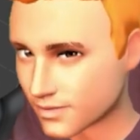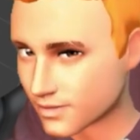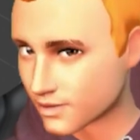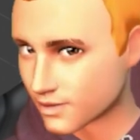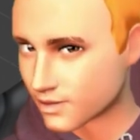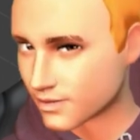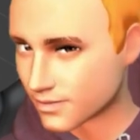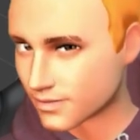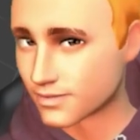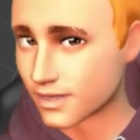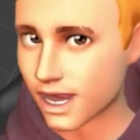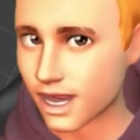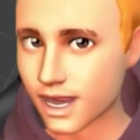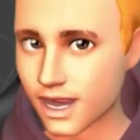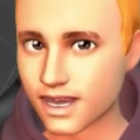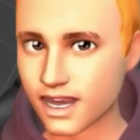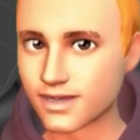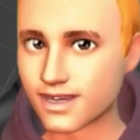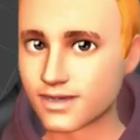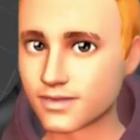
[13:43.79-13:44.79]
Shift A,
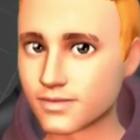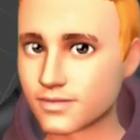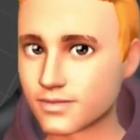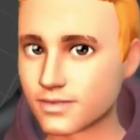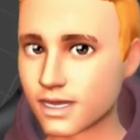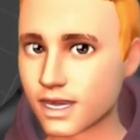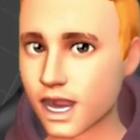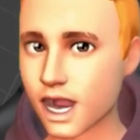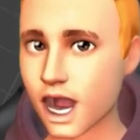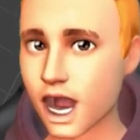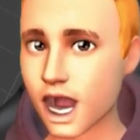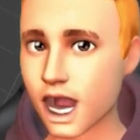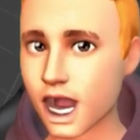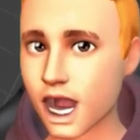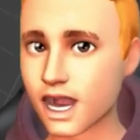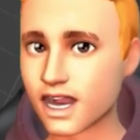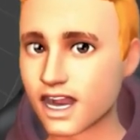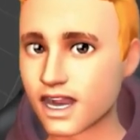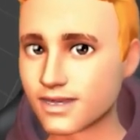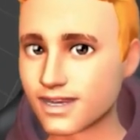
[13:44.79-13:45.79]

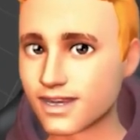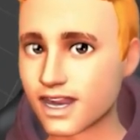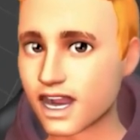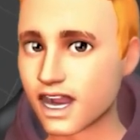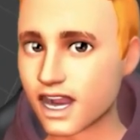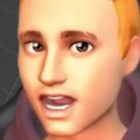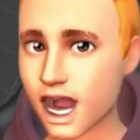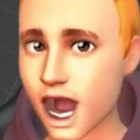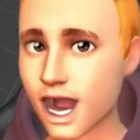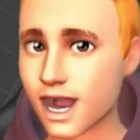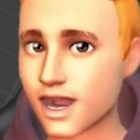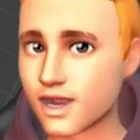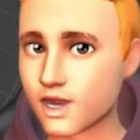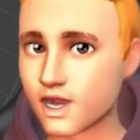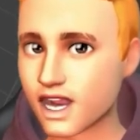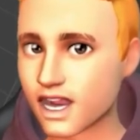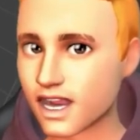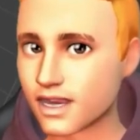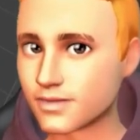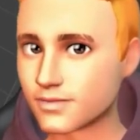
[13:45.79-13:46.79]
and then add
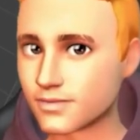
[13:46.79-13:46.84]
one